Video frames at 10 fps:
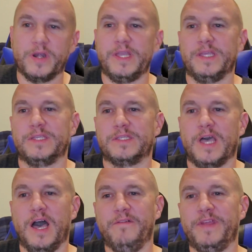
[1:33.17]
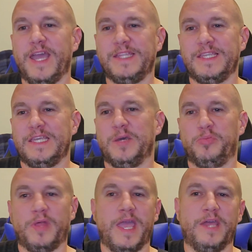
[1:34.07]
is of an idea,
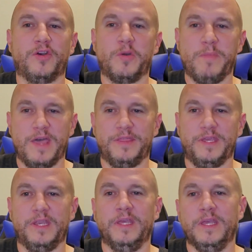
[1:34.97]
plan, or method